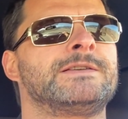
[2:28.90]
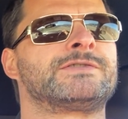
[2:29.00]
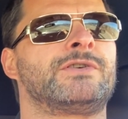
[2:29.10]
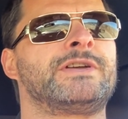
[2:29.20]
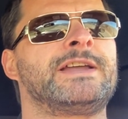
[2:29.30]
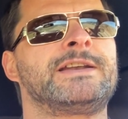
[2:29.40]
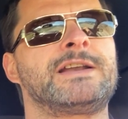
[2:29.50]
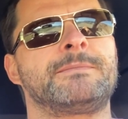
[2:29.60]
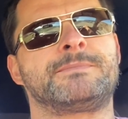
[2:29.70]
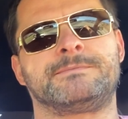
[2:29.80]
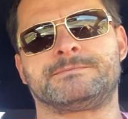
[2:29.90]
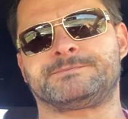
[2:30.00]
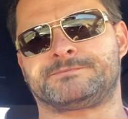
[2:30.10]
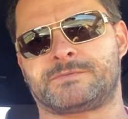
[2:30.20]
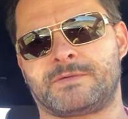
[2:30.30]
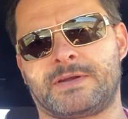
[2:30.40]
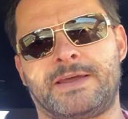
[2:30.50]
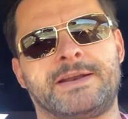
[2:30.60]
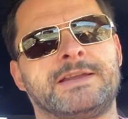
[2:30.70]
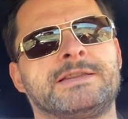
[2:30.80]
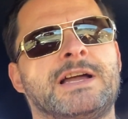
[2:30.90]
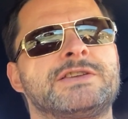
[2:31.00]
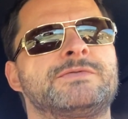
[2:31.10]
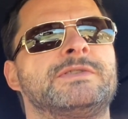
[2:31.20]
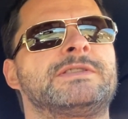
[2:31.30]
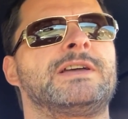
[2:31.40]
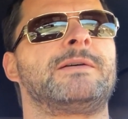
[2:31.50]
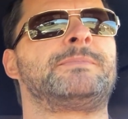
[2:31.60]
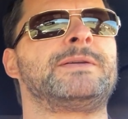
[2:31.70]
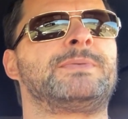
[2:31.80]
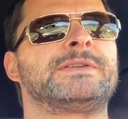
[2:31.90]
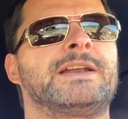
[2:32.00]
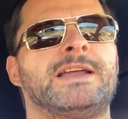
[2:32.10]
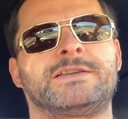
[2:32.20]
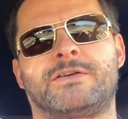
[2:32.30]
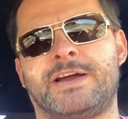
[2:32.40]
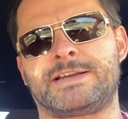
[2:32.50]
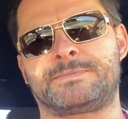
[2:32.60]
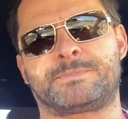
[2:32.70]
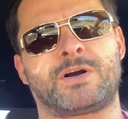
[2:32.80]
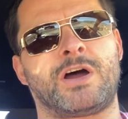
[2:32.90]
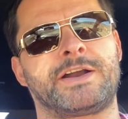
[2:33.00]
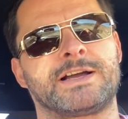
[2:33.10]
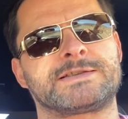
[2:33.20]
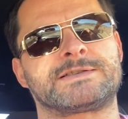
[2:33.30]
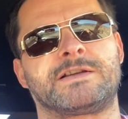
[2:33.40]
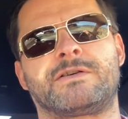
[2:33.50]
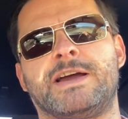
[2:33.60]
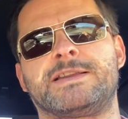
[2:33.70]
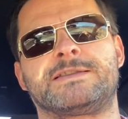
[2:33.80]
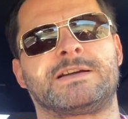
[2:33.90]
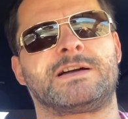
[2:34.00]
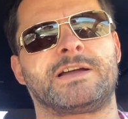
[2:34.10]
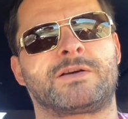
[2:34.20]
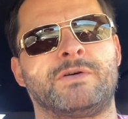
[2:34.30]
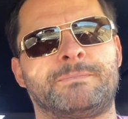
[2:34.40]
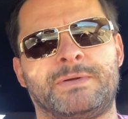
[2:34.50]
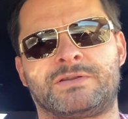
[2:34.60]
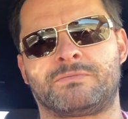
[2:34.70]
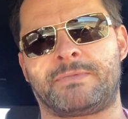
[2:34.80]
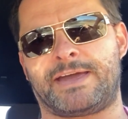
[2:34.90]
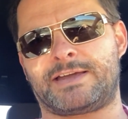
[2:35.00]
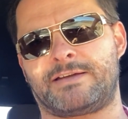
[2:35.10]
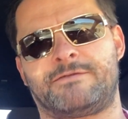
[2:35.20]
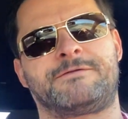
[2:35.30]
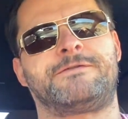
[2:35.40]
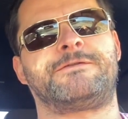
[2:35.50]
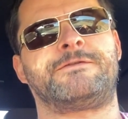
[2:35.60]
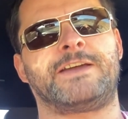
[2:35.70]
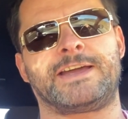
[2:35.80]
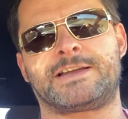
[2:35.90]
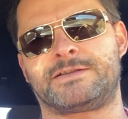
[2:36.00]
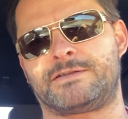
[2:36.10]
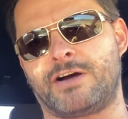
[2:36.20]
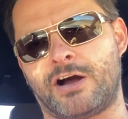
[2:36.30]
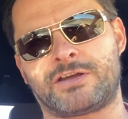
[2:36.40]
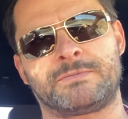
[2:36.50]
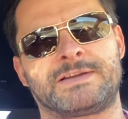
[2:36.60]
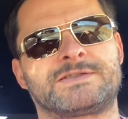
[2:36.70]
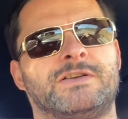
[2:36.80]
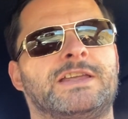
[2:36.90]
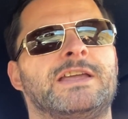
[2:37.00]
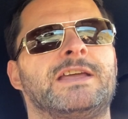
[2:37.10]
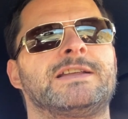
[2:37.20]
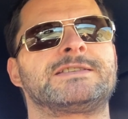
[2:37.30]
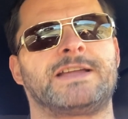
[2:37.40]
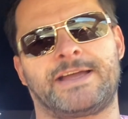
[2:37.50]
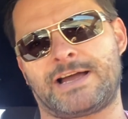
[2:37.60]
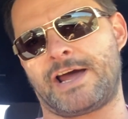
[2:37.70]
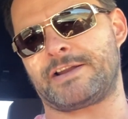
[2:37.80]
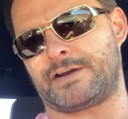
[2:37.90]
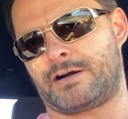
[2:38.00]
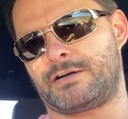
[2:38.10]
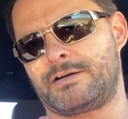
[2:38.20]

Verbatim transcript: So he ended up getting in touch with uh, people that had the right products, the right uh, equipment to make it fake documents so he can get us the heck out of there.